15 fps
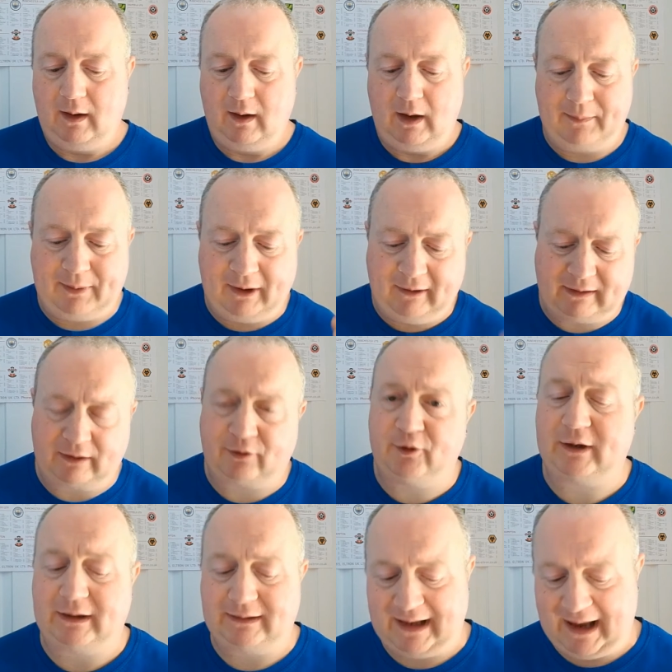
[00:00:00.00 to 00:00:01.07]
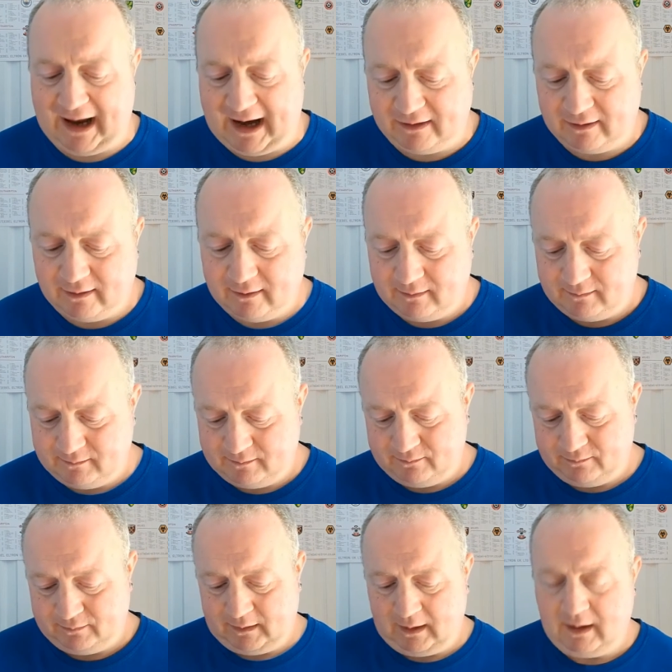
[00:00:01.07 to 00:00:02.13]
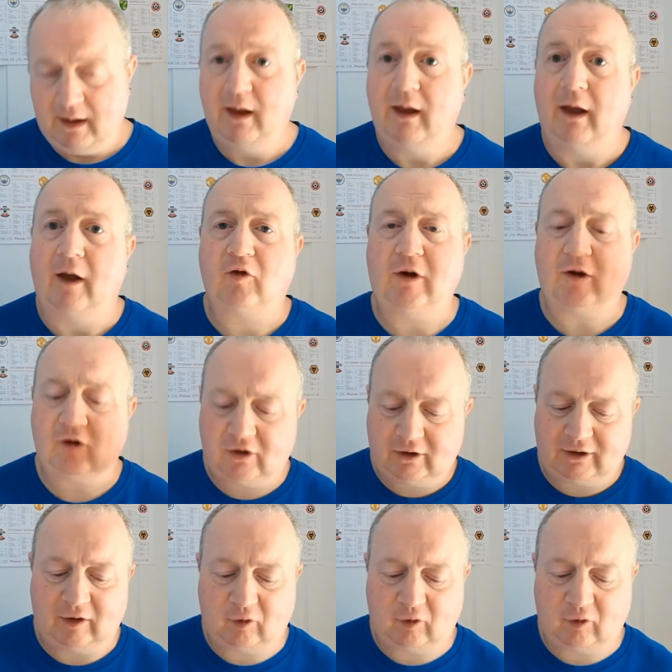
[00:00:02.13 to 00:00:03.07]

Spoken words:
Appearance is 39. Greek